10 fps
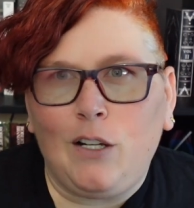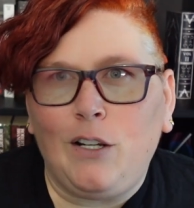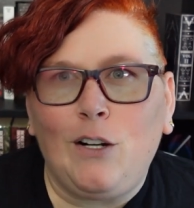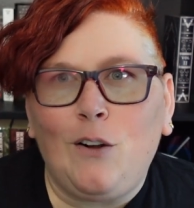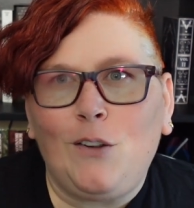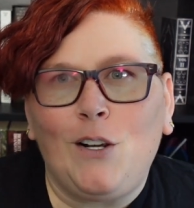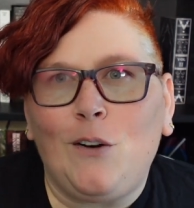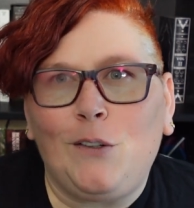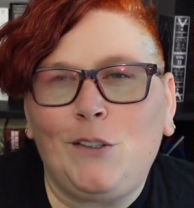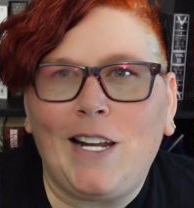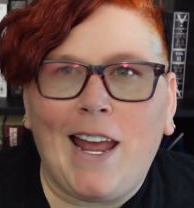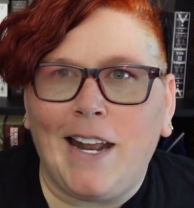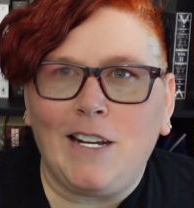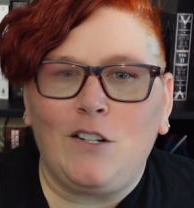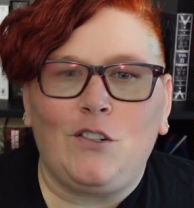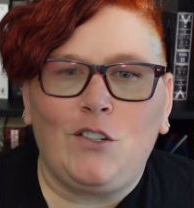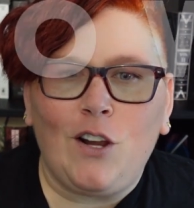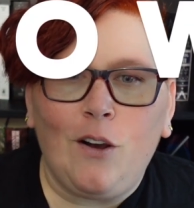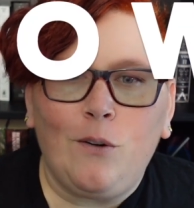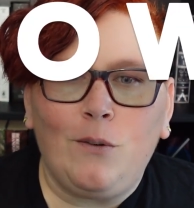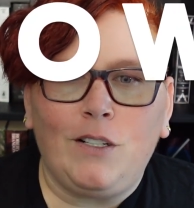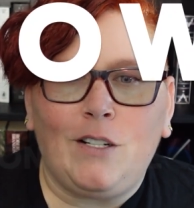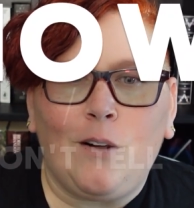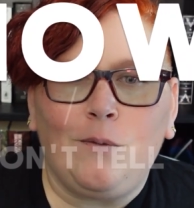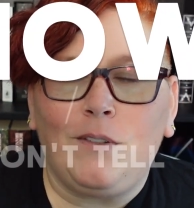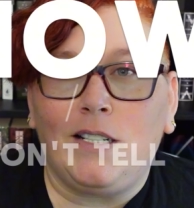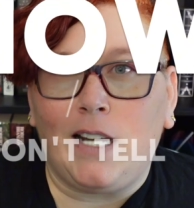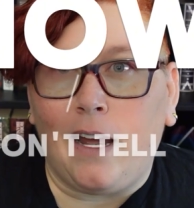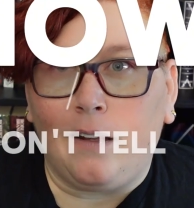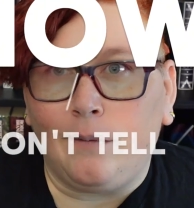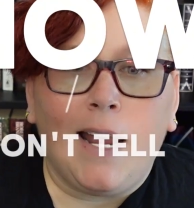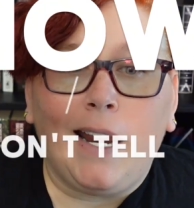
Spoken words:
You know the old adage, show, don't tell.